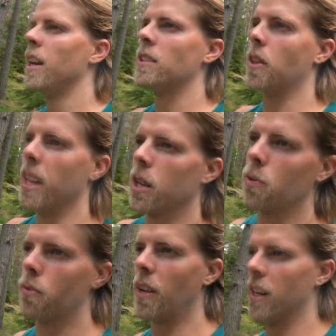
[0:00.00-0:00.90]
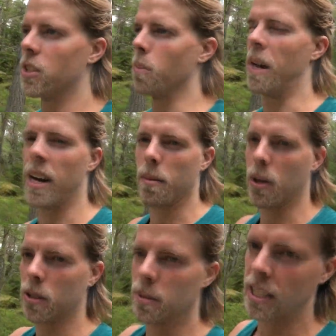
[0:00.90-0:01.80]
so they don't feel so bad
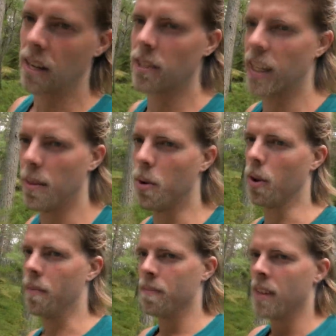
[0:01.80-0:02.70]
about themselves anymore.